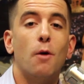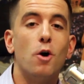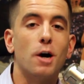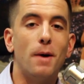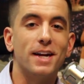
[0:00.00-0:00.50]
right,
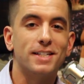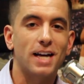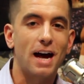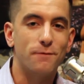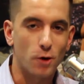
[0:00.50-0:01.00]
welcome on
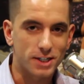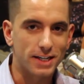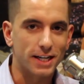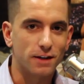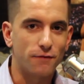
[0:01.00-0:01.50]
inside, Voice of the
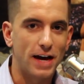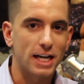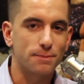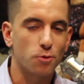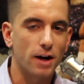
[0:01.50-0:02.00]
Nation
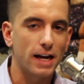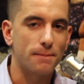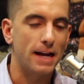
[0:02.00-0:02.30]
Fast Break.